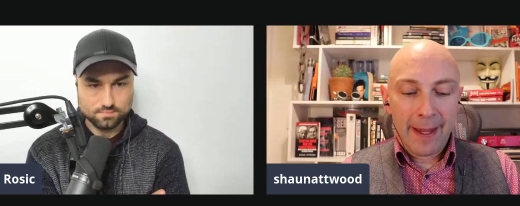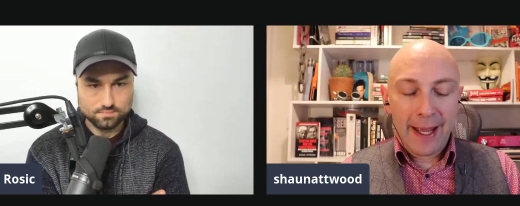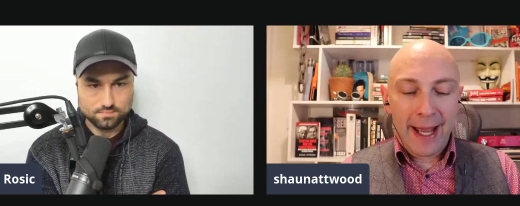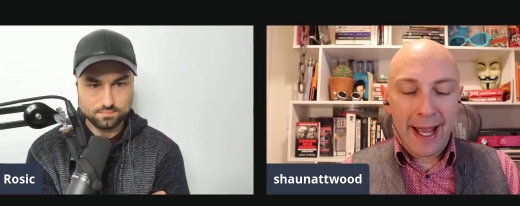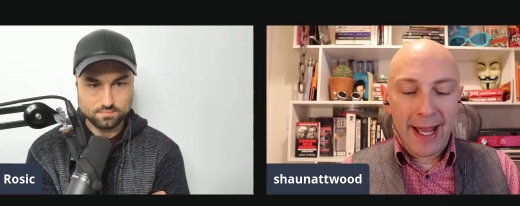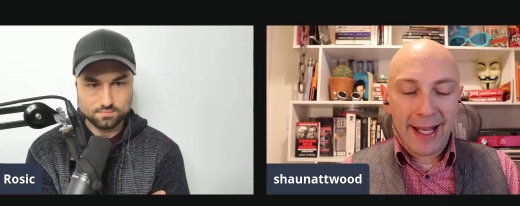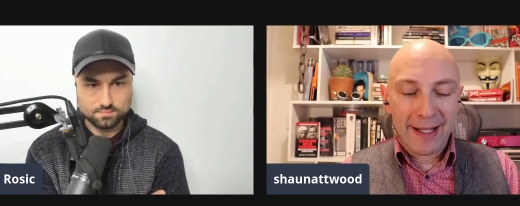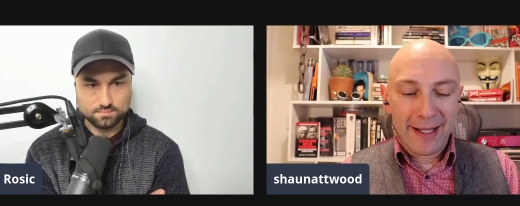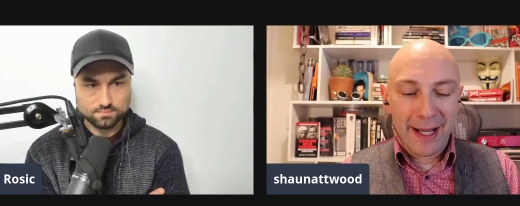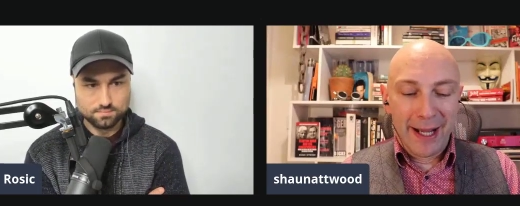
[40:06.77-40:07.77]
Speaker 1: and
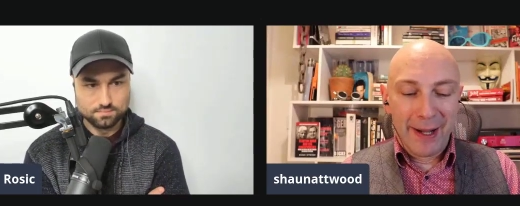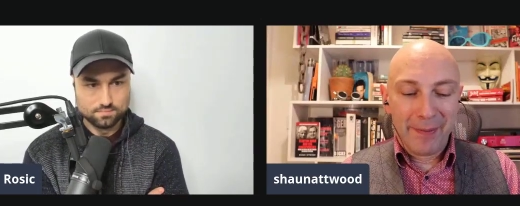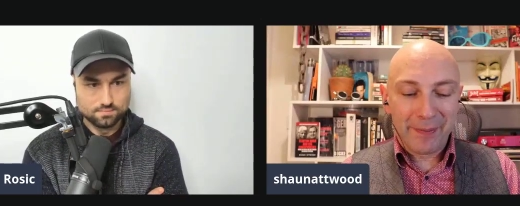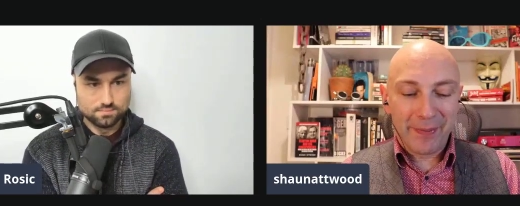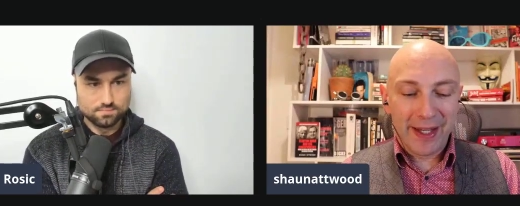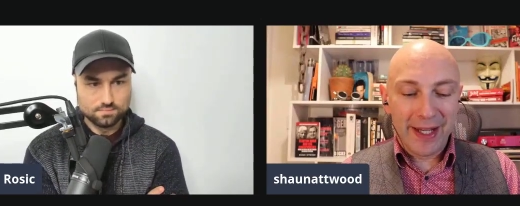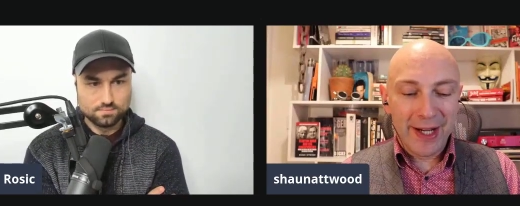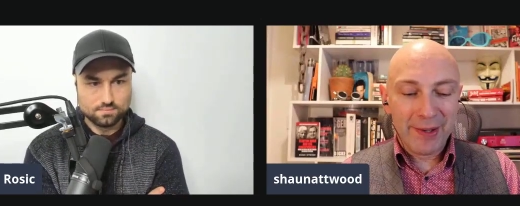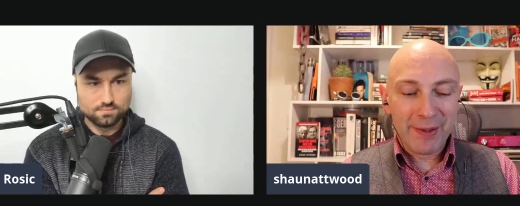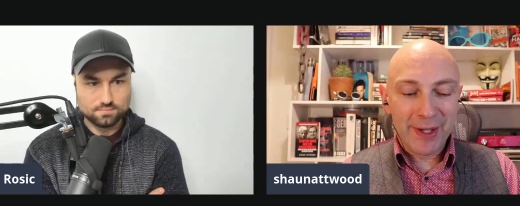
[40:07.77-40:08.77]
um, you know,
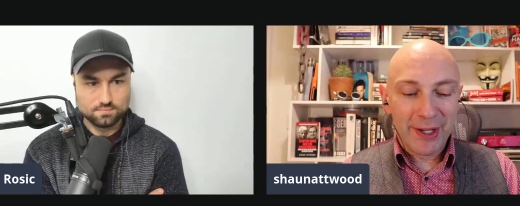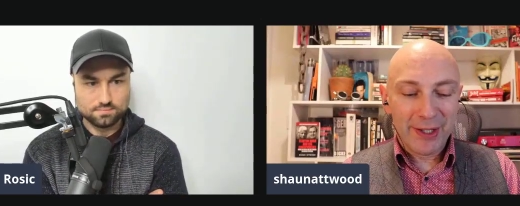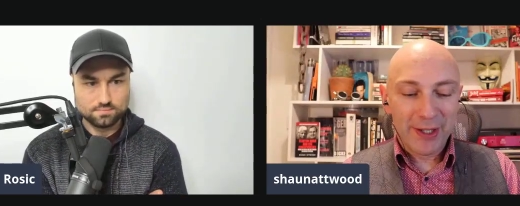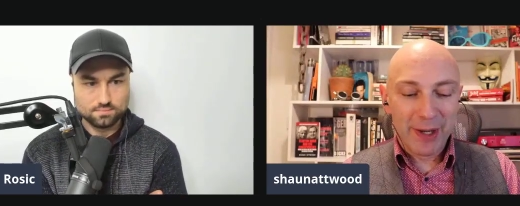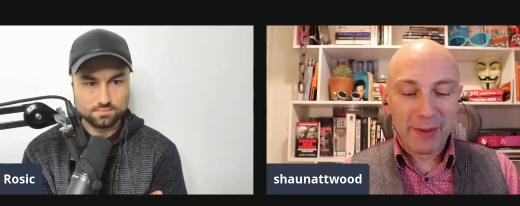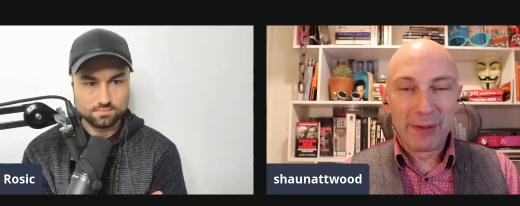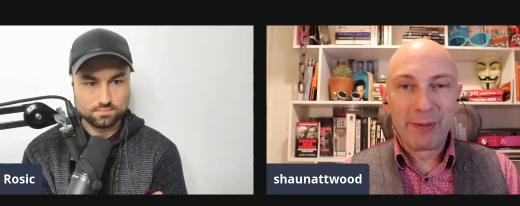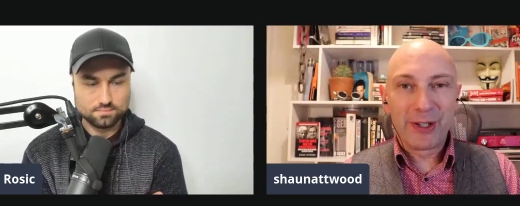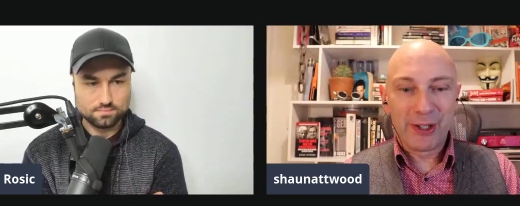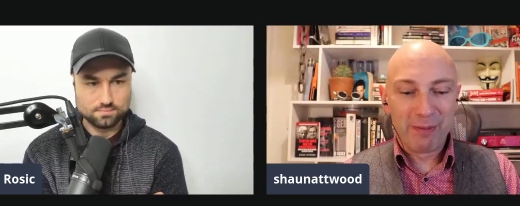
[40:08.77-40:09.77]
he was also working with the
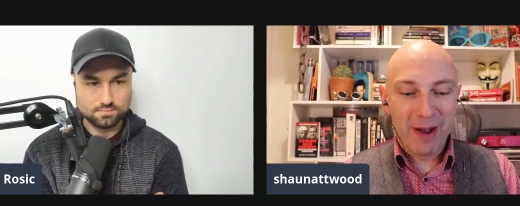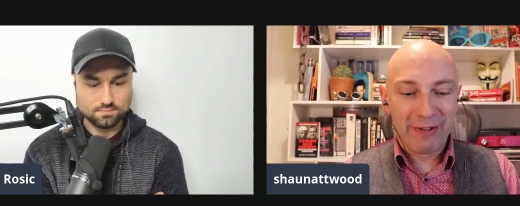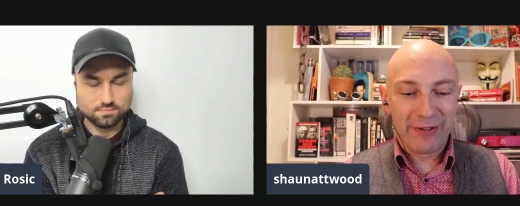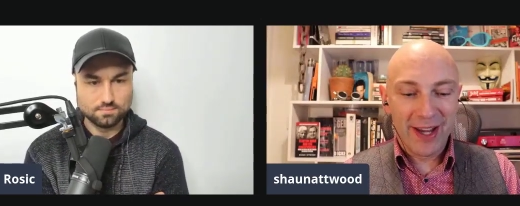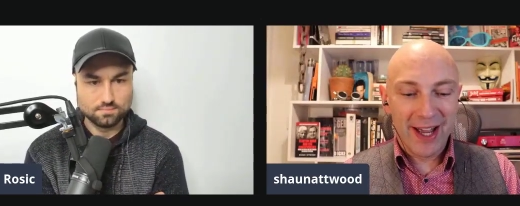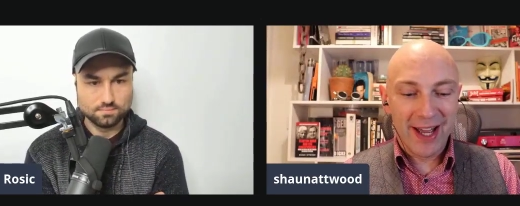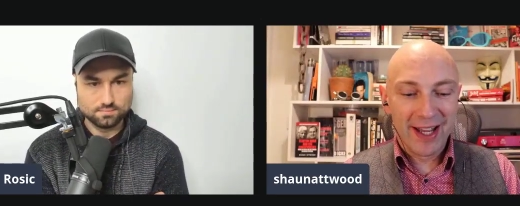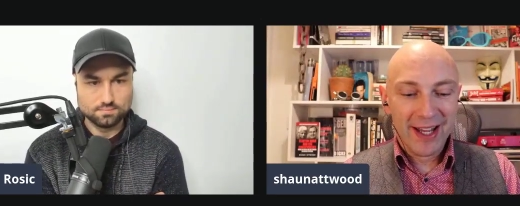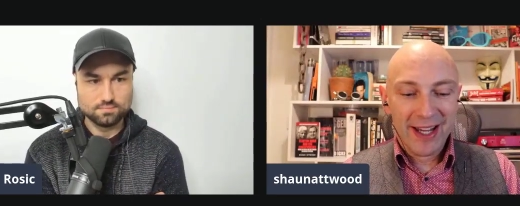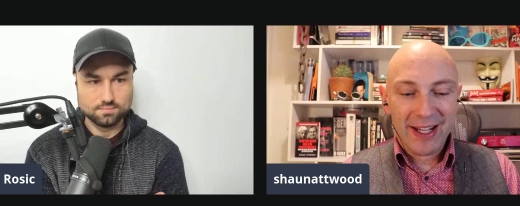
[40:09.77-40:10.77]
Russian mafia,
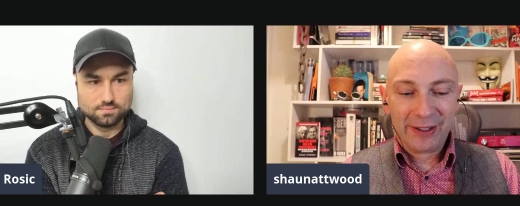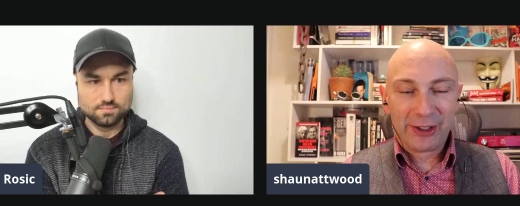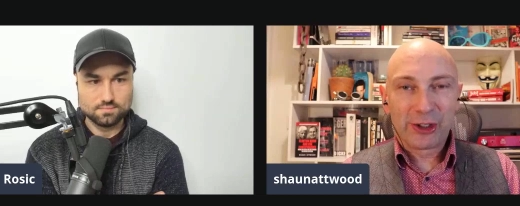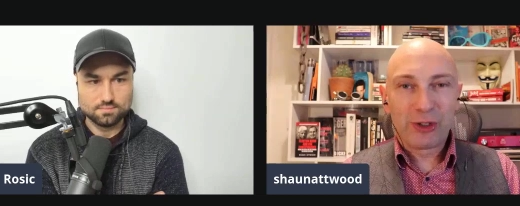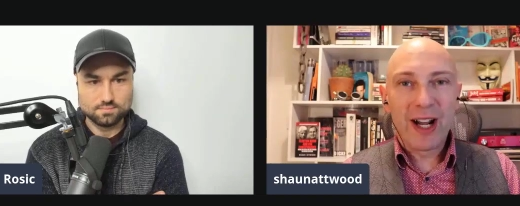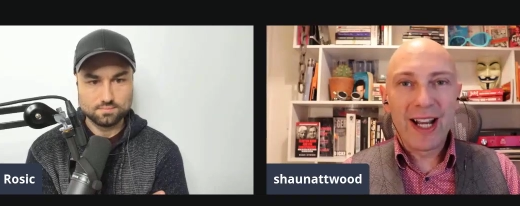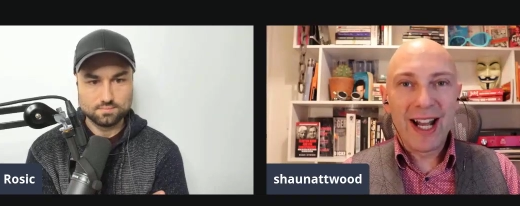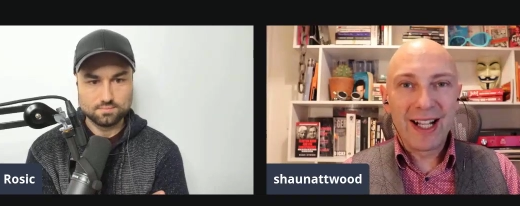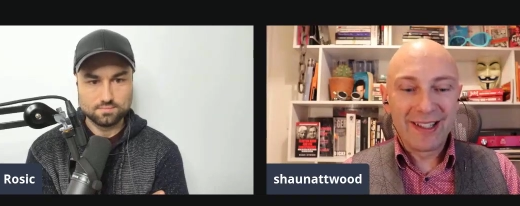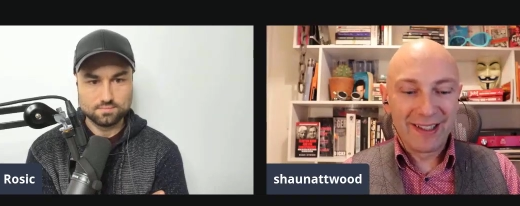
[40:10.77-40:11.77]
the
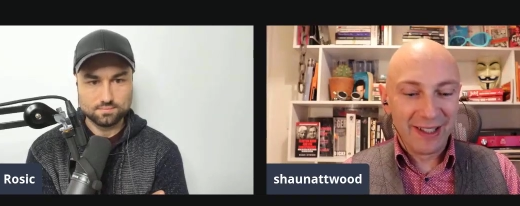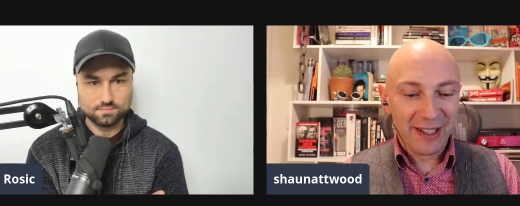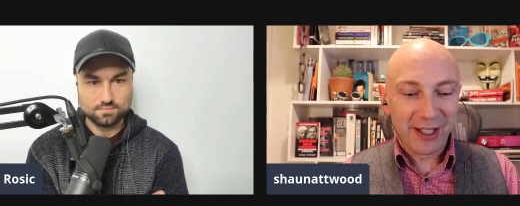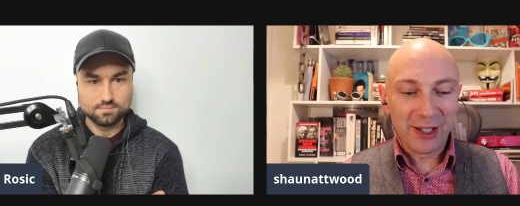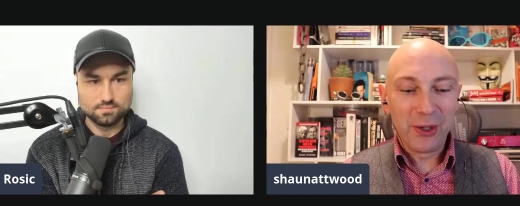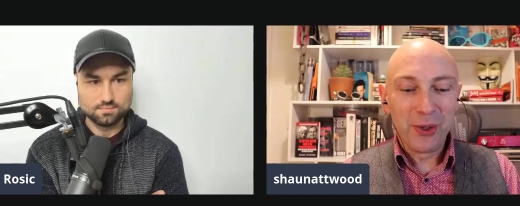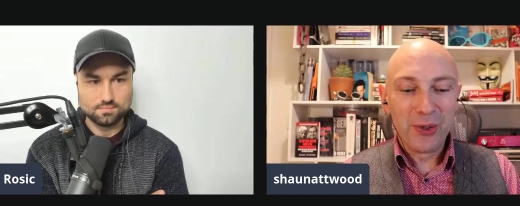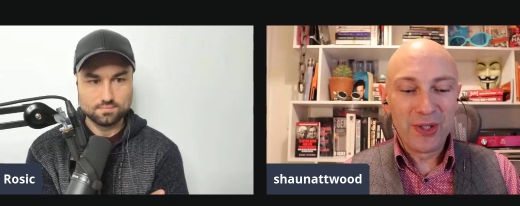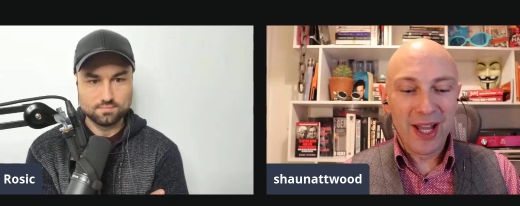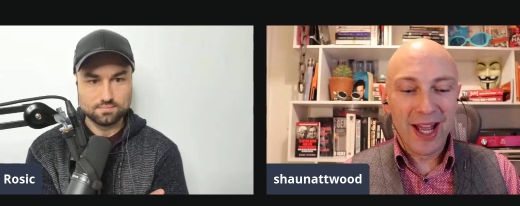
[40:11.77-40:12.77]
triads, the
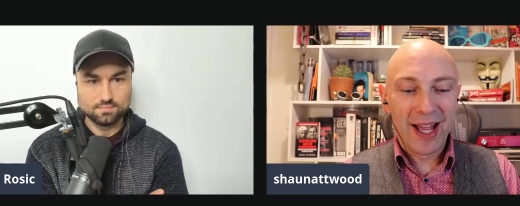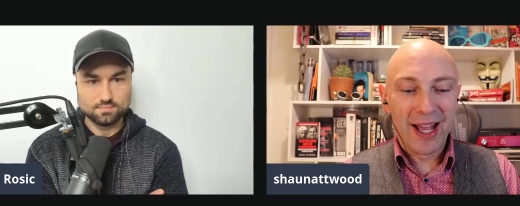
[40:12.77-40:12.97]
yakuza,